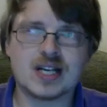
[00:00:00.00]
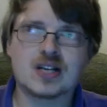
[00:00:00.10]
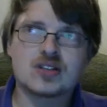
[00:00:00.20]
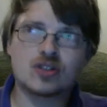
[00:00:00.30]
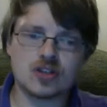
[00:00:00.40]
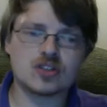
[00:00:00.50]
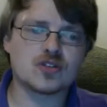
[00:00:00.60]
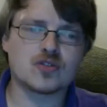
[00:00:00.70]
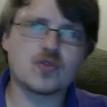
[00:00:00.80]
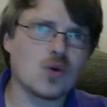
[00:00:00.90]
So those are the
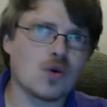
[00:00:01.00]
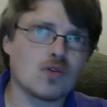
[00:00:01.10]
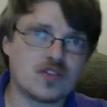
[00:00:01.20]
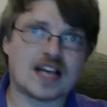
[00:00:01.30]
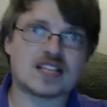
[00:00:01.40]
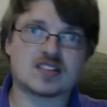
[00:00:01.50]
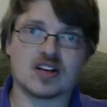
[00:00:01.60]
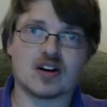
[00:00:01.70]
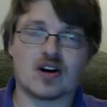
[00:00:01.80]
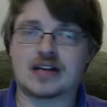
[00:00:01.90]
four factors
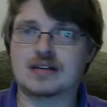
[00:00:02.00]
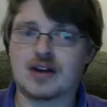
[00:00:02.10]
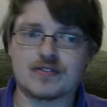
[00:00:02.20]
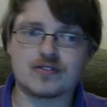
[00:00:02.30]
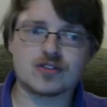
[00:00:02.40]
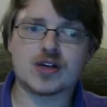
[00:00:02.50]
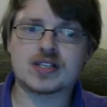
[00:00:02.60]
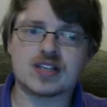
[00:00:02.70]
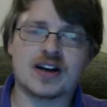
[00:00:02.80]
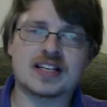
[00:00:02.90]
I've tried
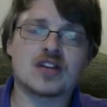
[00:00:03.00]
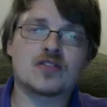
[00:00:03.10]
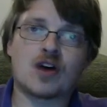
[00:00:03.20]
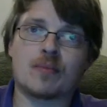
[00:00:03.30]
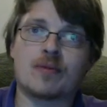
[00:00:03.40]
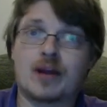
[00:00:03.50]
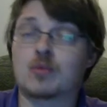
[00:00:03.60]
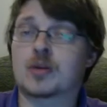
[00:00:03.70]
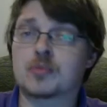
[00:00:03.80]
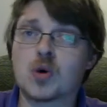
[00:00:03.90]
to identify in what
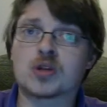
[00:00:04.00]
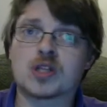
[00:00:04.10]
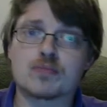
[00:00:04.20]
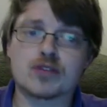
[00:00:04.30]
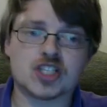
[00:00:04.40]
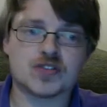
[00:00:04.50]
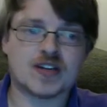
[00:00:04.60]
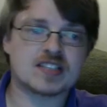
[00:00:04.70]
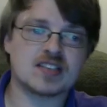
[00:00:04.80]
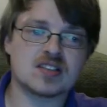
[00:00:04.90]
I'm calling the British
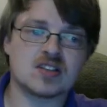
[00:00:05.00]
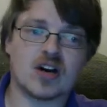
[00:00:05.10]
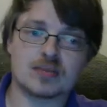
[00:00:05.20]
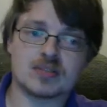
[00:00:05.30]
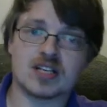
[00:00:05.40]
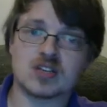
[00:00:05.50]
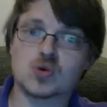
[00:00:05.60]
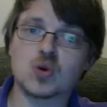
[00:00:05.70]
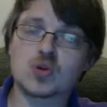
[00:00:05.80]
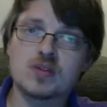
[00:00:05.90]
fantasy style. I'm saying
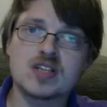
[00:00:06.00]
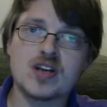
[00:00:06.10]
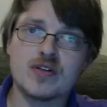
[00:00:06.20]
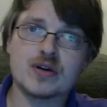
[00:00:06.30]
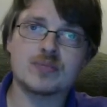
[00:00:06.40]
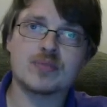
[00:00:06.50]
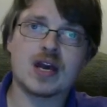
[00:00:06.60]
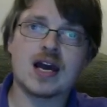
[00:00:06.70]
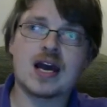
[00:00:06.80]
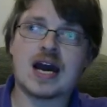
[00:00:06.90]
source material,
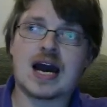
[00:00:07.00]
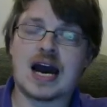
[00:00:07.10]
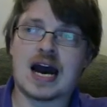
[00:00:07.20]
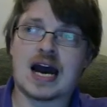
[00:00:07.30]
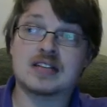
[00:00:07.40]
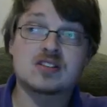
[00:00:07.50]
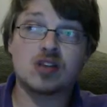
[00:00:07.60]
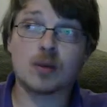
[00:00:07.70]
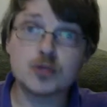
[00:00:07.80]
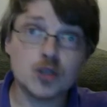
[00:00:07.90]

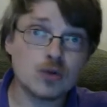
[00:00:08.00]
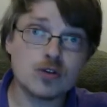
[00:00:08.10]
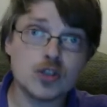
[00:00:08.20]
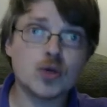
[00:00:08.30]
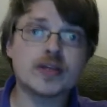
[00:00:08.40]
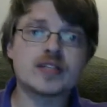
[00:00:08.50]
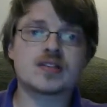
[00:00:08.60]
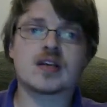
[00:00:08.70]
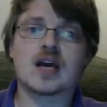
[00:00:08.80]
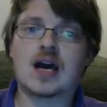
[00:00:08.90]
subgenre choice,
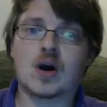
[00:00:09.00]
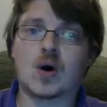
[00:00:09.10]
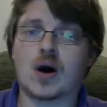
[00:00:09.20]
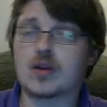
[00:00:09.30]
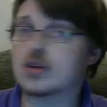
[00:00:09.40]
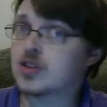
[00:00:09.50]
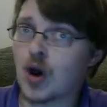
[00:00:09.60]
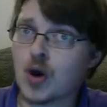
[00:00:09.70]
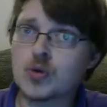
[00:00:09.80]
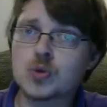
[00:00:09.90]
or
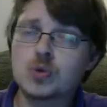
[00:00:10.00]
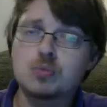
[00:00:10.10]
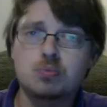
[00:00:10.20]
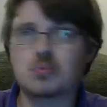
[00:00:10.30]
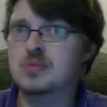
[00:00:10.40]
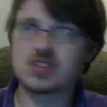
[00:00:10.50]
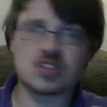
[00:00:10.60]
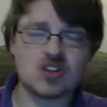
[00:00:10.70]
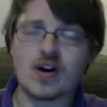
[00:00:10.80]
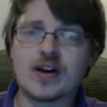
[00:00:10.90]
tonal
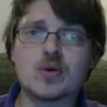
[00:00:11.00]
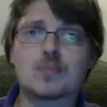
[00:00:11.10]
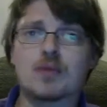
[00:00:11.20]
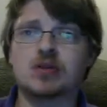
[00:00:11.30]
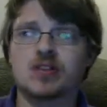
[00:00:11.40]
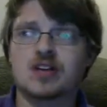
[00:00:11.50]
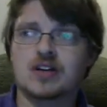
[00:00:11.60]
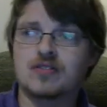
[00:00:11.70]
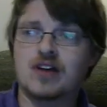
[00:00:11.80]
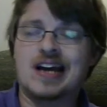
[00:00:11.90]
style, both the kind
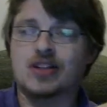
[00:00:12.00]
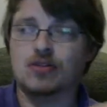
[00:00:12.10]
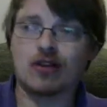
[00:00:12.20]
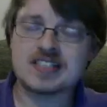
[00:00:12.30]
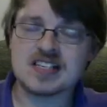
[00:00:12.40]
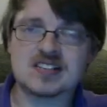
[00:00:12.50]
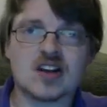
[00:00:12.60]
of the writing style